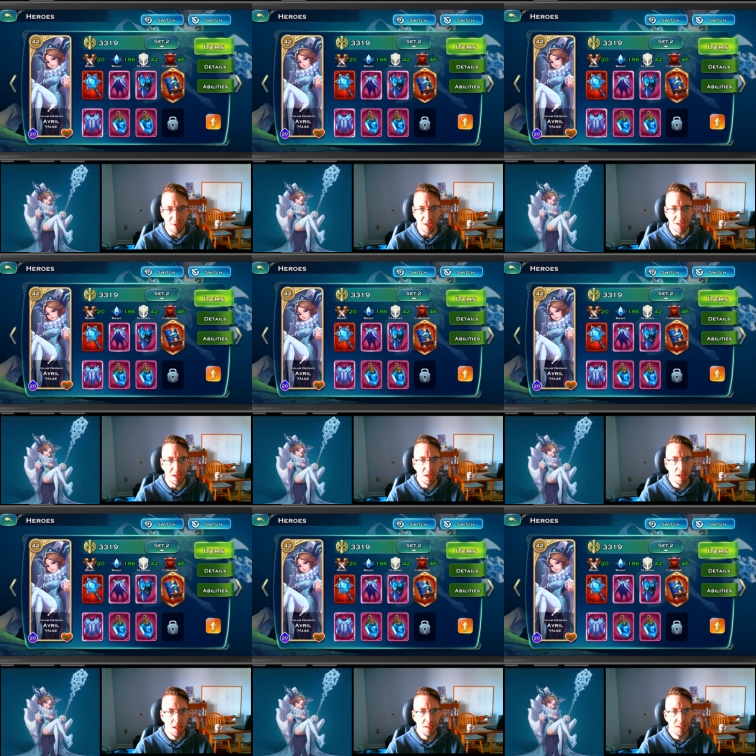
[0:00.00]
where
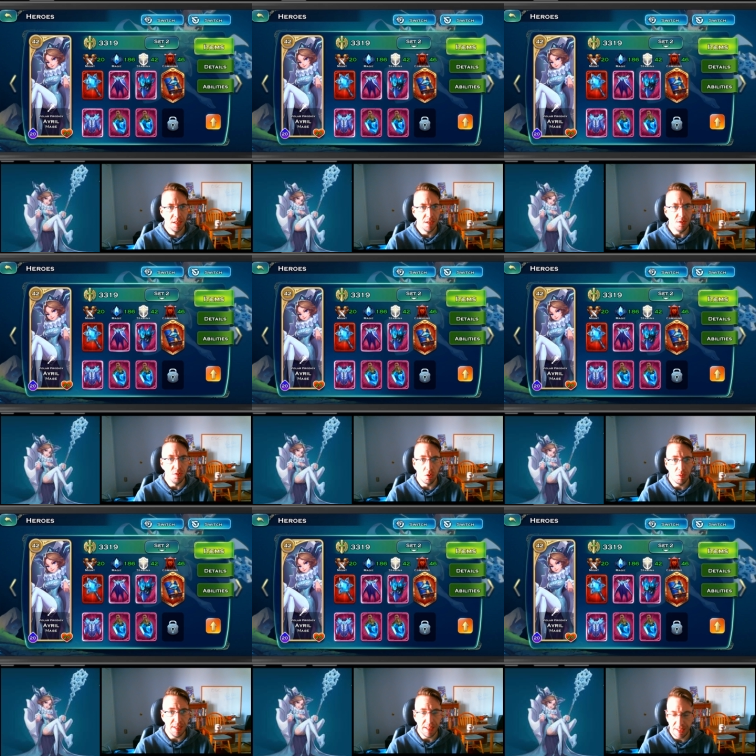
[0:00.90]
you
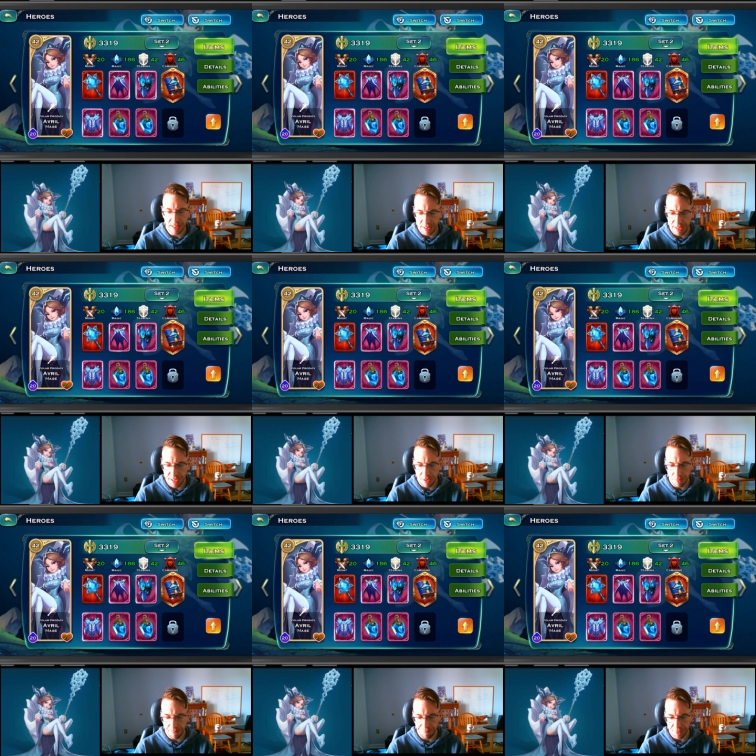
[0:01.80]
don't need
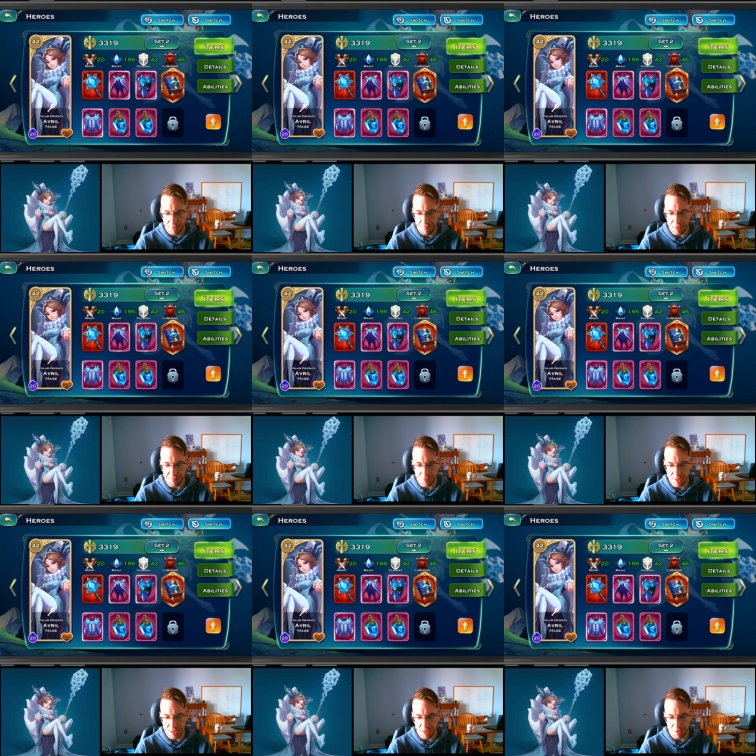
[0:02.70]
Cleo, feel free
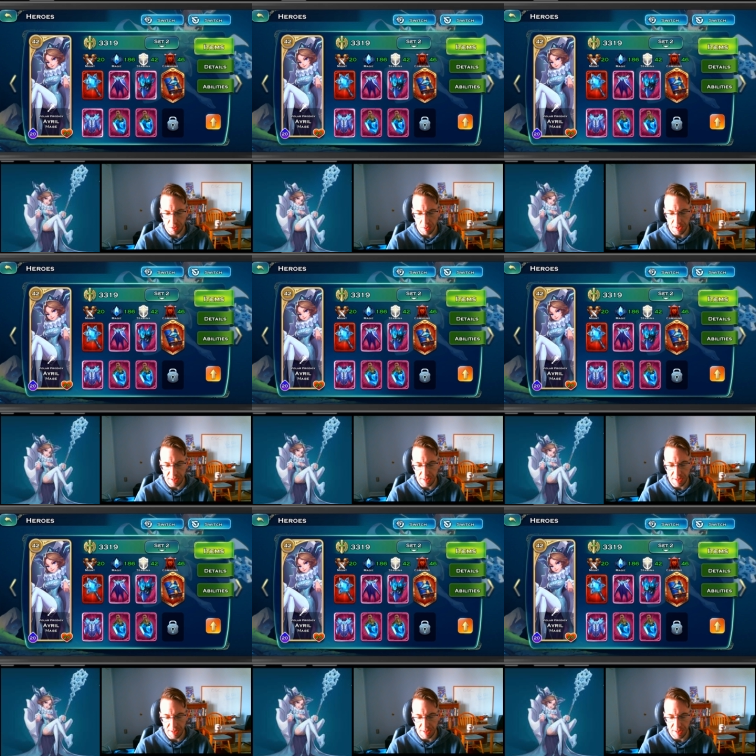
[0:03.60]
to throw on